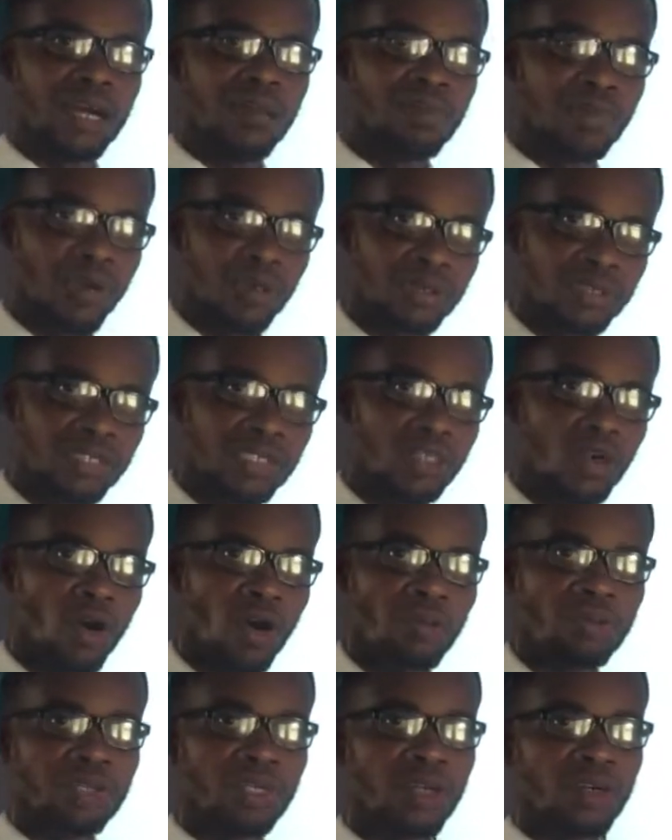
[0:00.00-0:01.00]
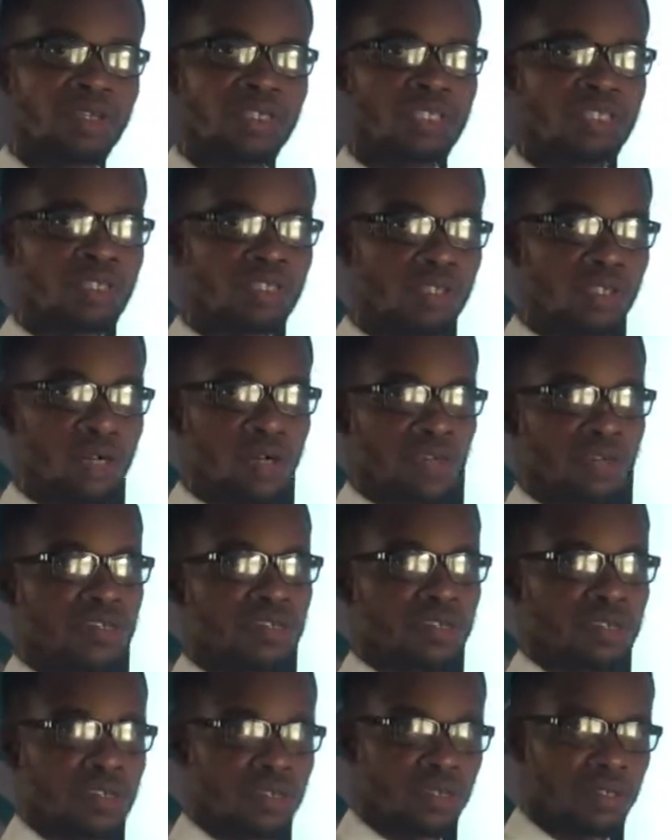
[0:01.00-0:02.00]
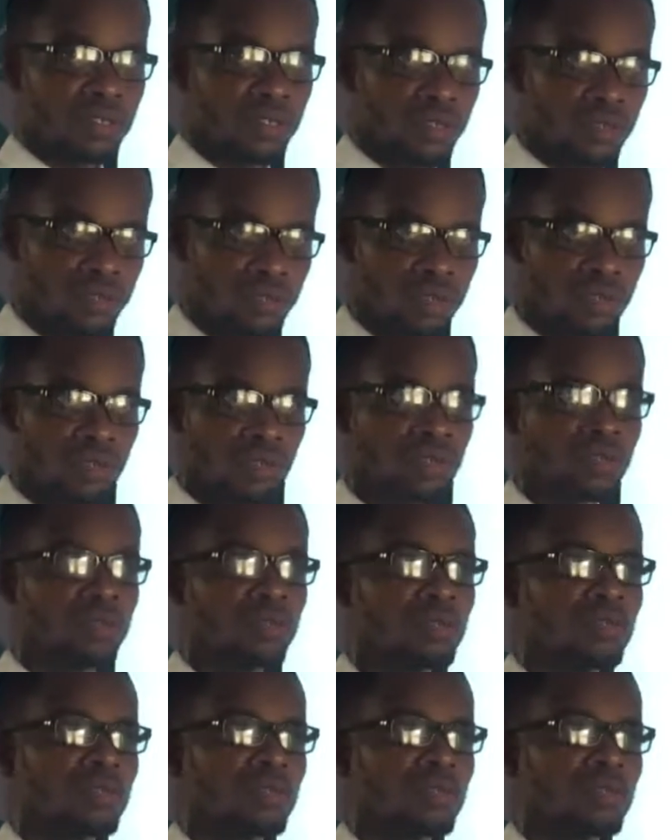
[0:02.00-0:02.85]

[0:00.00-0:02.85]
property or belonging yours, you